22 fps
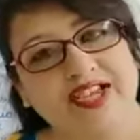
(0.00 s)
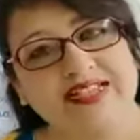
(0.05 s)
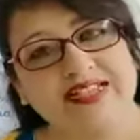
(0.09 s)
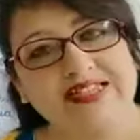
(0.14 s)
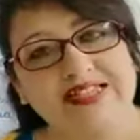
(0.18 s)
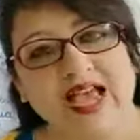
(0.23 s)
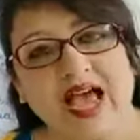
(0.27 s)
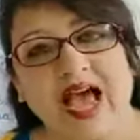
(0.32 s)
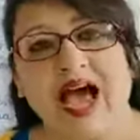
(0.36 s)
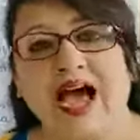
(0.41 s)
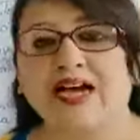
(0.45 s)

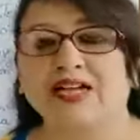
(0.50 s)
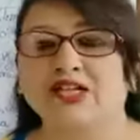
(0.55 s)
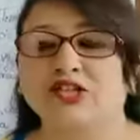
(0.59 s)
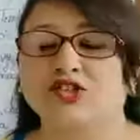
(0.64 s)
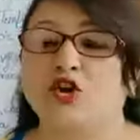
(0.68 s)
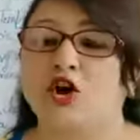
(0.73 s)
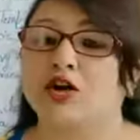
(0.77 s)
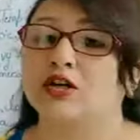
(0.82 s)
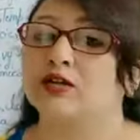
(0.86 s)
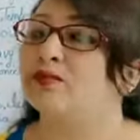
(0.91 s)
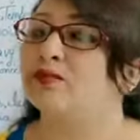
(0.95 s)
has got
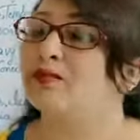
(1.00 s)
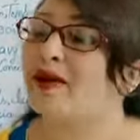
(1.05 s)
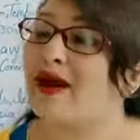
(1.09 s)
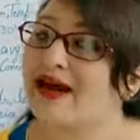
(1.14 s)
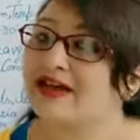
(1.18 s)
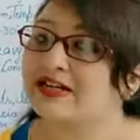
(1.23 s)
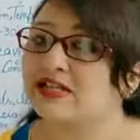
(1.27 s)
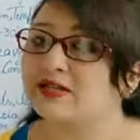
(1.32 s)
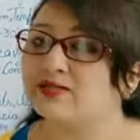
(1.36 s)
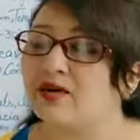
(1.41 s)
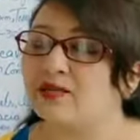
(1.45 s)

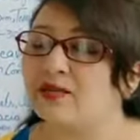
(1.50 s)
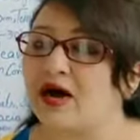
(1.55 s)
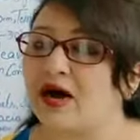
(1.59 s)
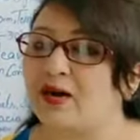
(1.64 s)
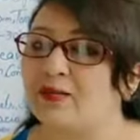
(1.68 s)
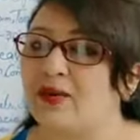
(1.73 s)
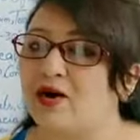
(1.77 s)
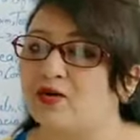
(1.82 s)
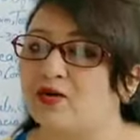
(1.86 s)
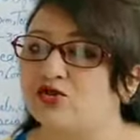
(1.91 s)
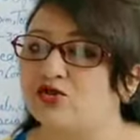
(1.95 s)
maximum
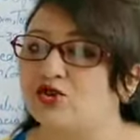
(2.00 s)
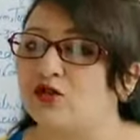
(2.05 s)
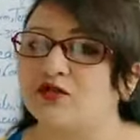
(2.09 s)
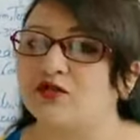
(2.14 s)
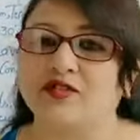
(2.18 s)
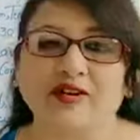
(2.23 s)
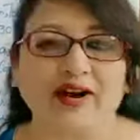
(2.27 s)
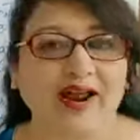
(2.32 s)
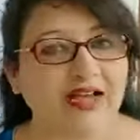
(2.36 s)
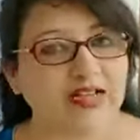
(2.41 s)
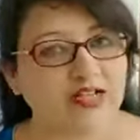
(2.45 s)
amount of
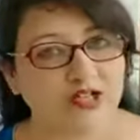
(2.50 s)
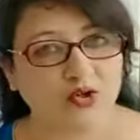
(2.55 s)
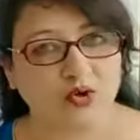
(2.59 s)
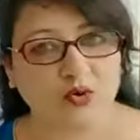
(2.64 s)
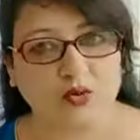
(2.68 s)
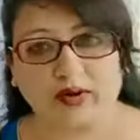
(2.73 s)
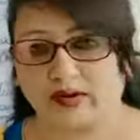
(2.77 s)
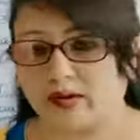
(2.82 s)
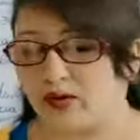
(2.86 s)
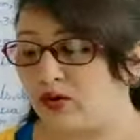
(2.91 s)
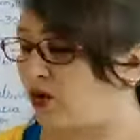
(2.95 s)
grass
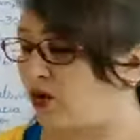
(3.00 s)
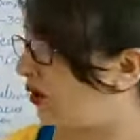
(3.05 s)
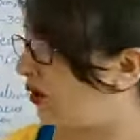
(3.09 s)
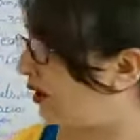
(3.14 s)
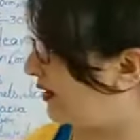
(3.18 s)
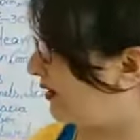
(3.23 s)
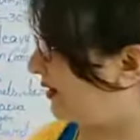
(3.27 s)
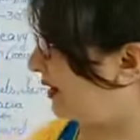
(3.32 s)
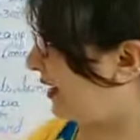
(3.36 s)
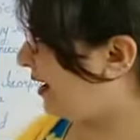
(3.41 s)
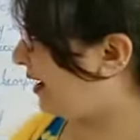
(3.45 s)
growing
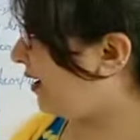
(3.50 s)
there,